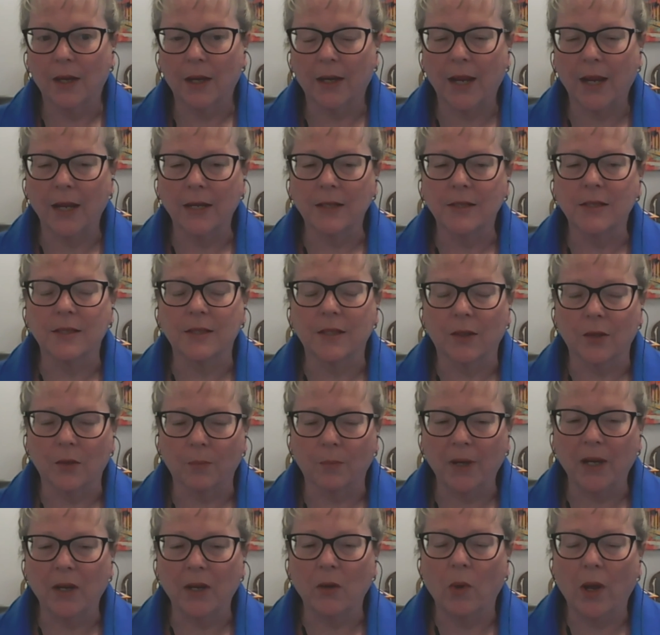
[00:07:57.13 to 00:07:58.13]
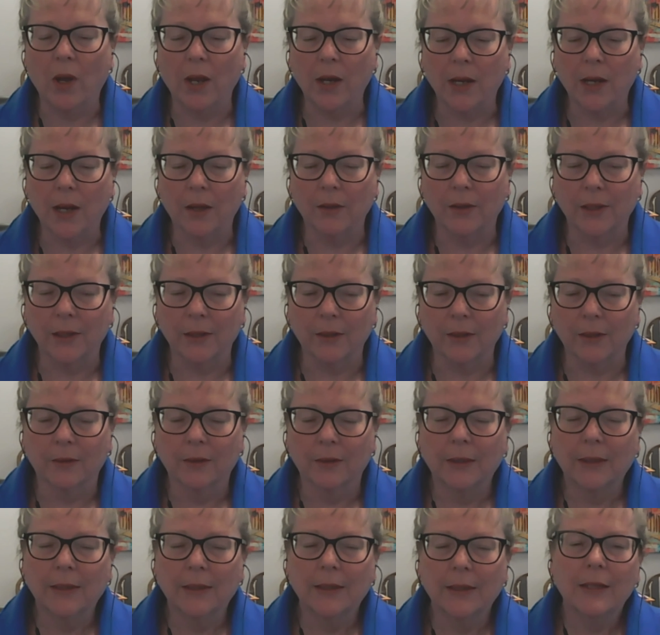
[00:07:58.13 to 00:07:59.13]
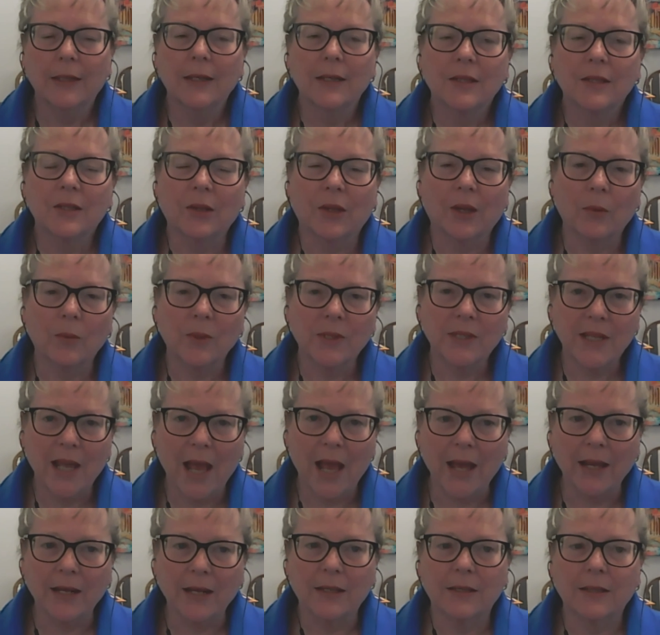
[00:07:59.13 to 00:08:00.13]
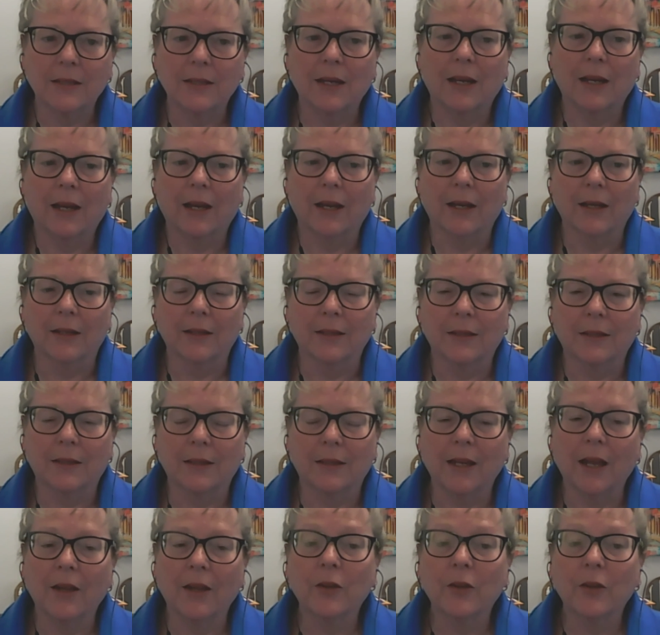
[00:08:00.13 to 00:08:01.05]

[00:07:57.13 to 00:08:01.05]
cases that are being won down there. So there was that. The